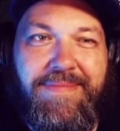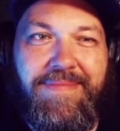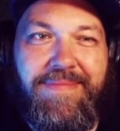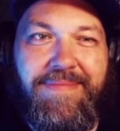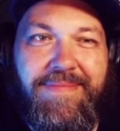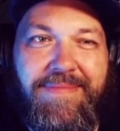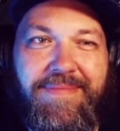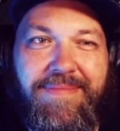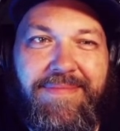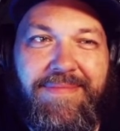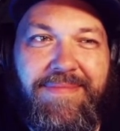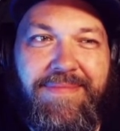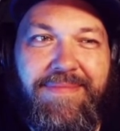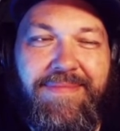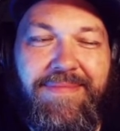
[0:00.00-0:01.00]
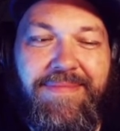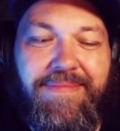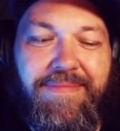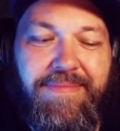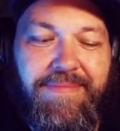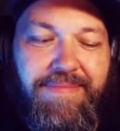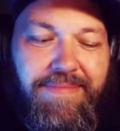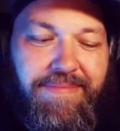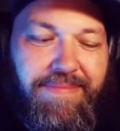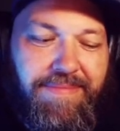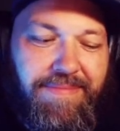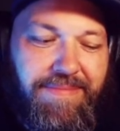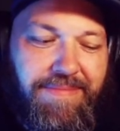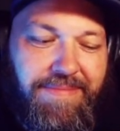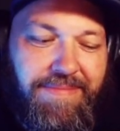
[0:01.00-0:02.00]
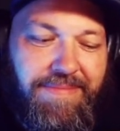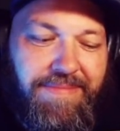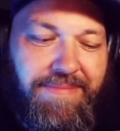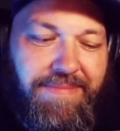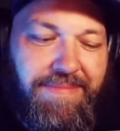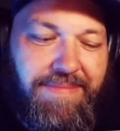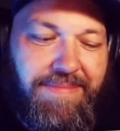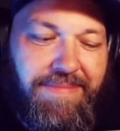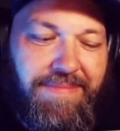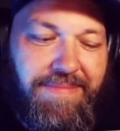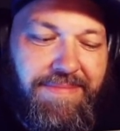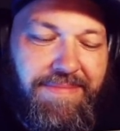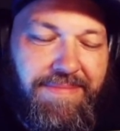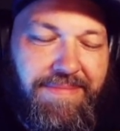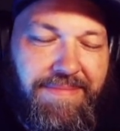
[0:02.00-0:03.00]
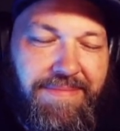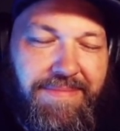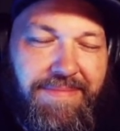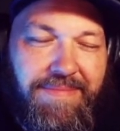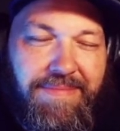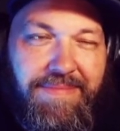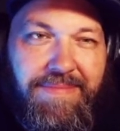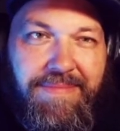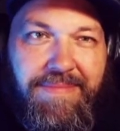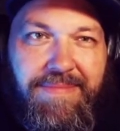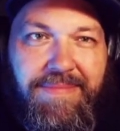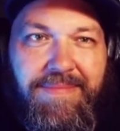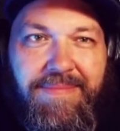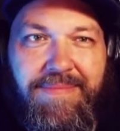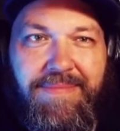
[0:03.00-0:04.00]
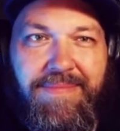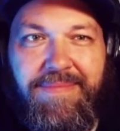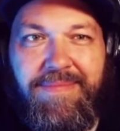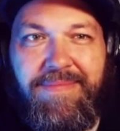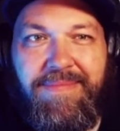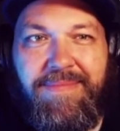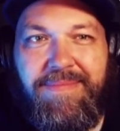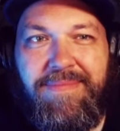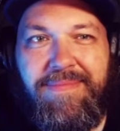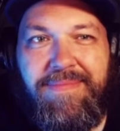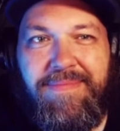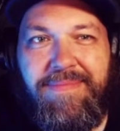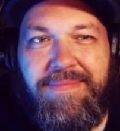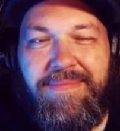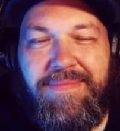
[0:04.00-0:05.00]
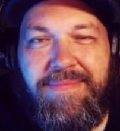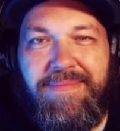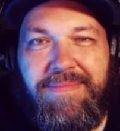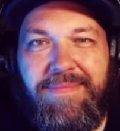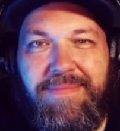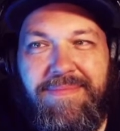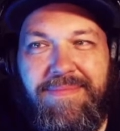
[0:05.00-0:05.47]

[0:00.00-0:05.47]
This person isn't speaking.